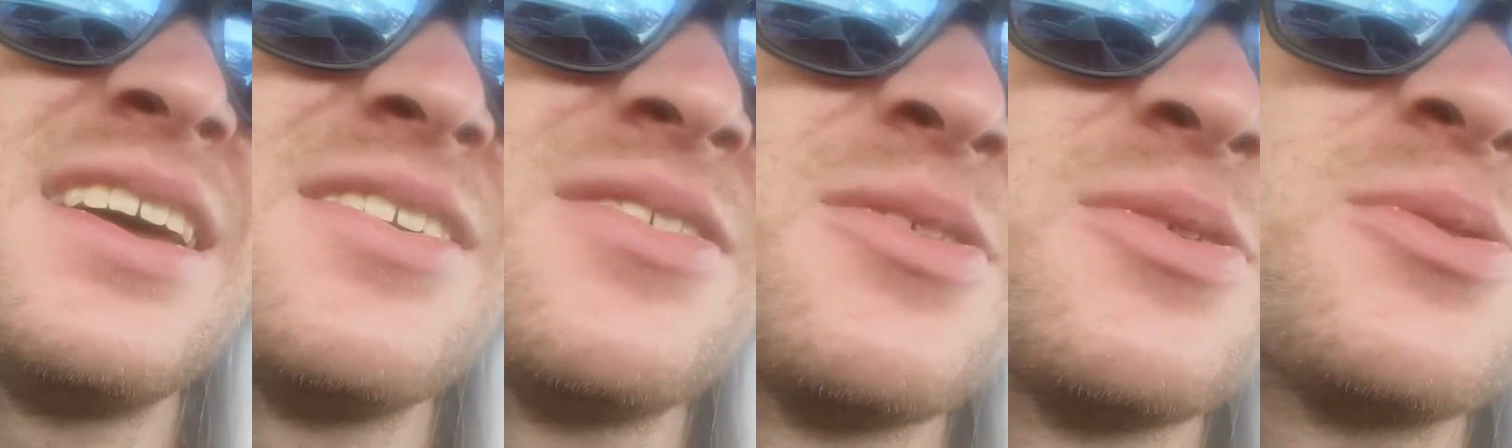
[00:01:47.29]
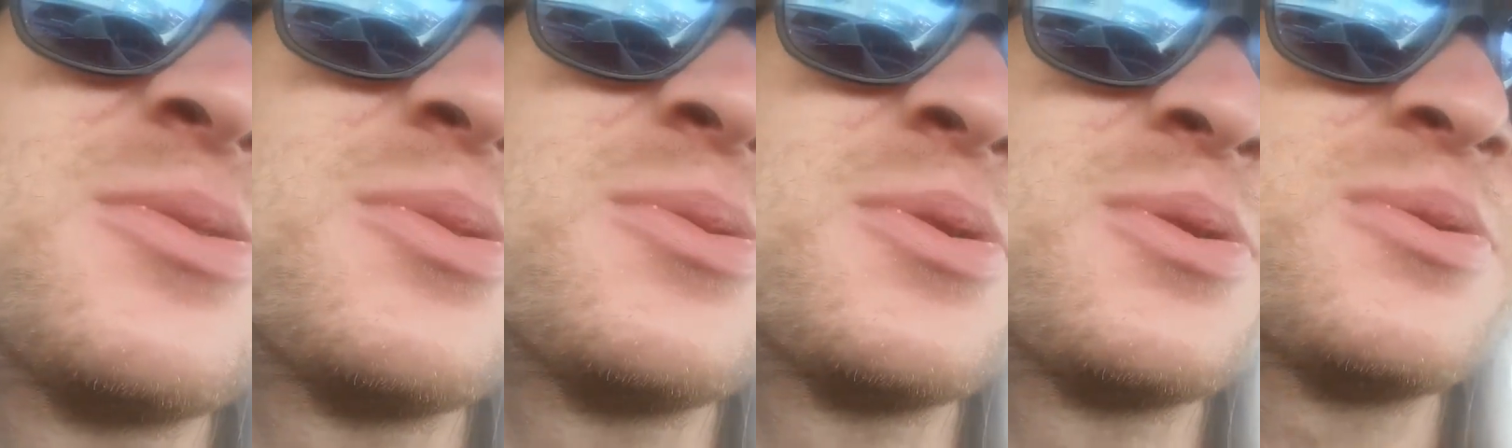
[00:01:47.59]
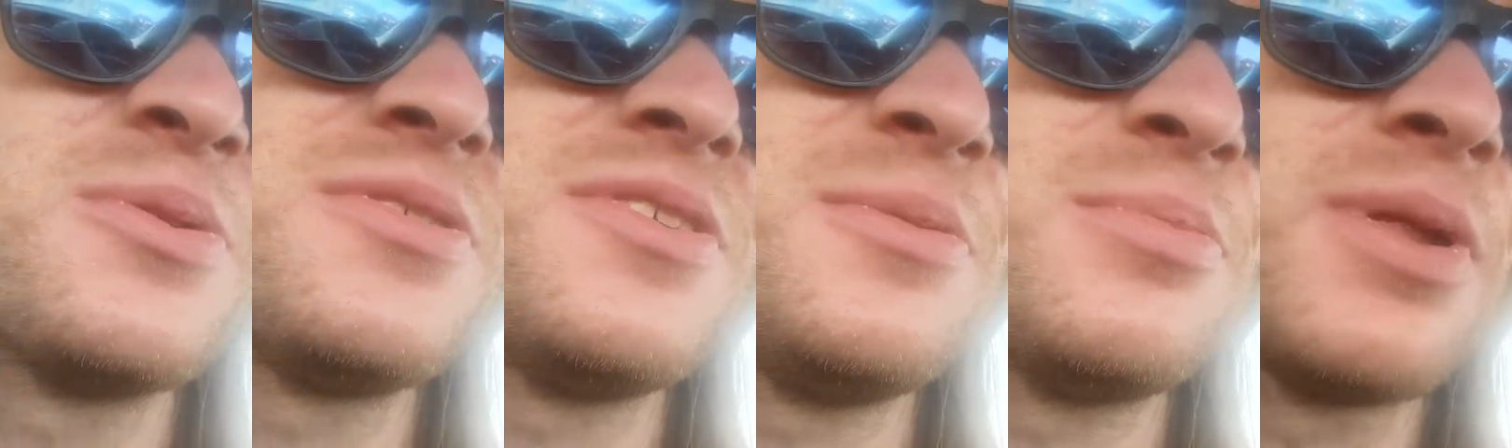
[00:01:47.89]
What
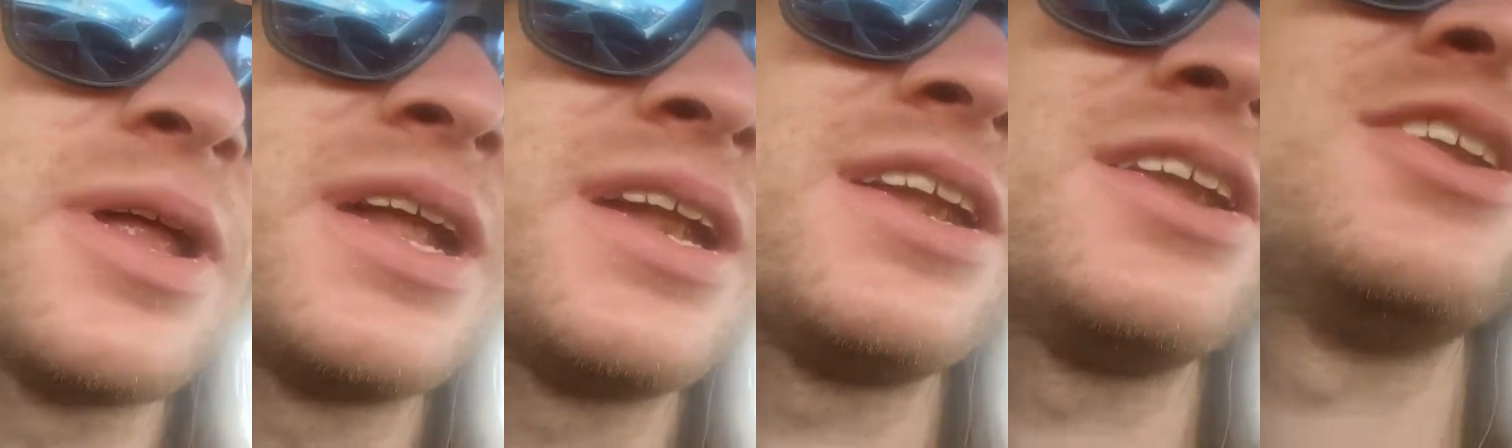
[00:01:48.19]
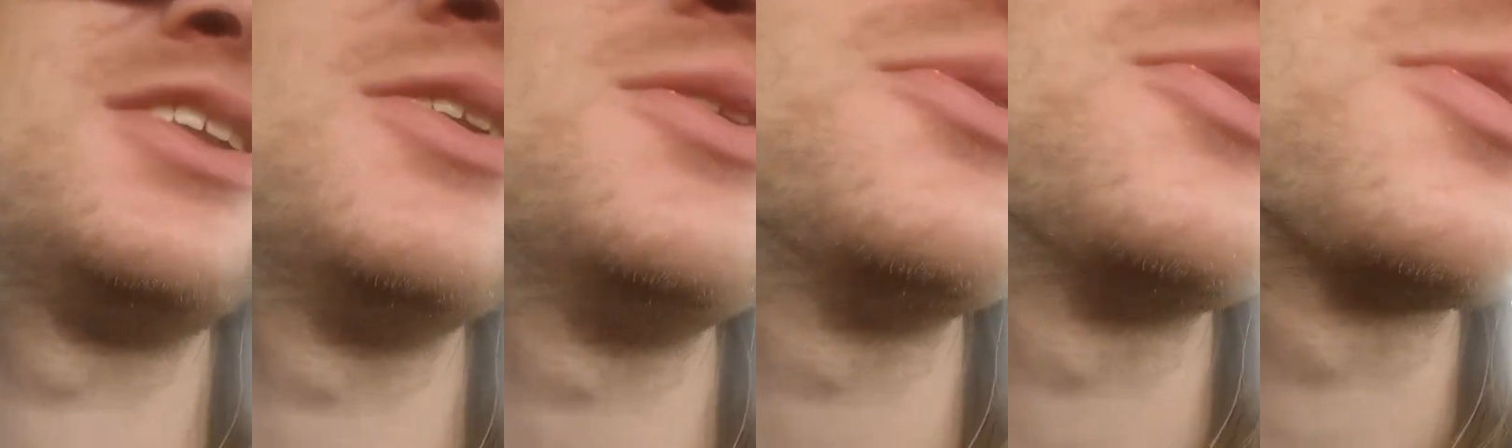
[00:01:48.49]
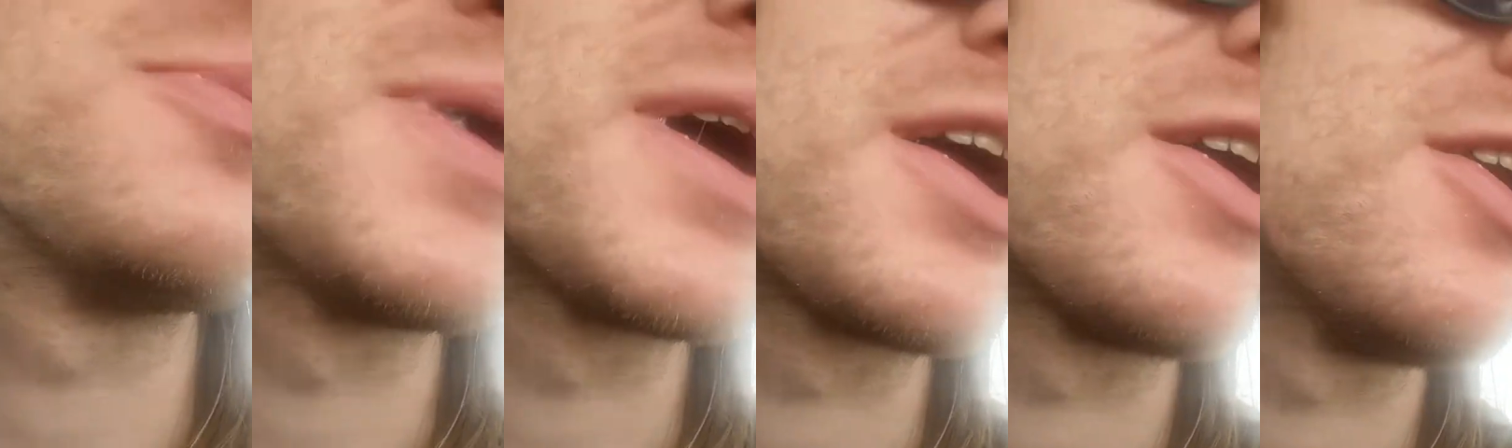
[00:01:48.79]
was he planning to do with
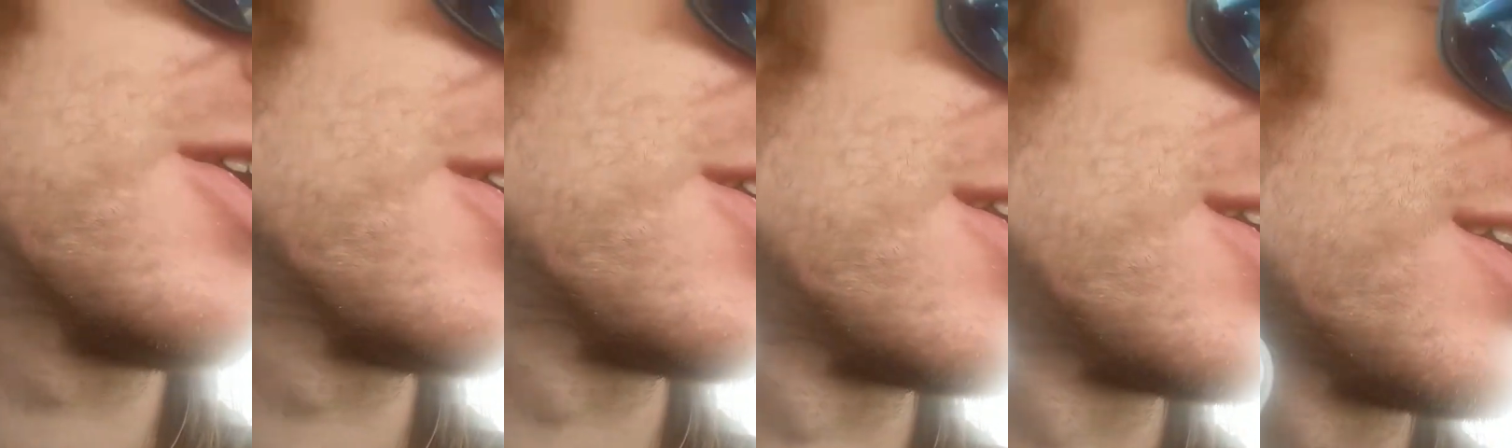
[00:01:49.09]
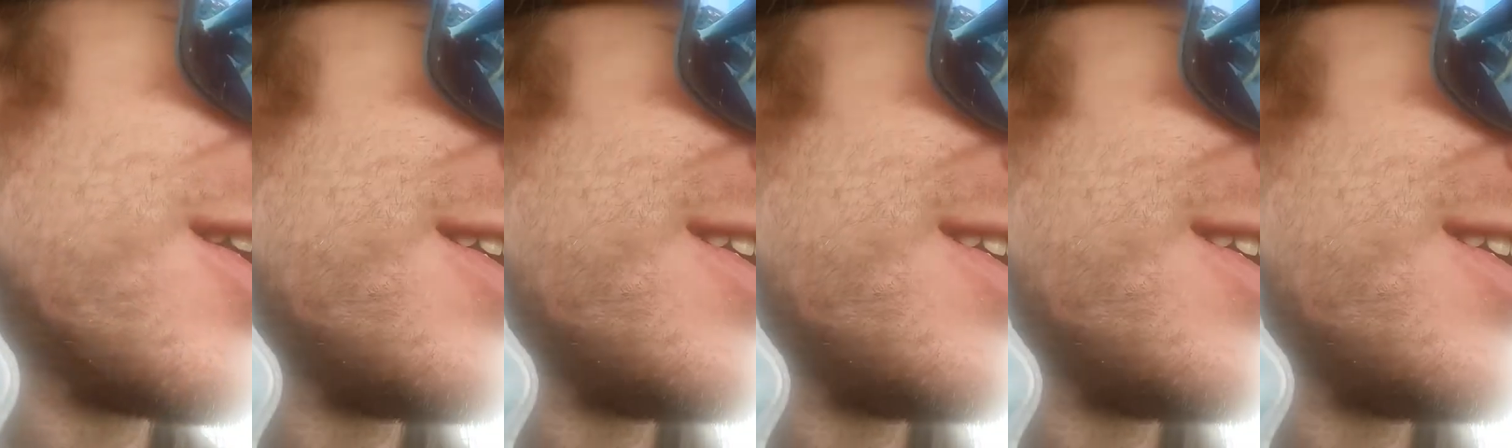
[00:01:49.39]
my car?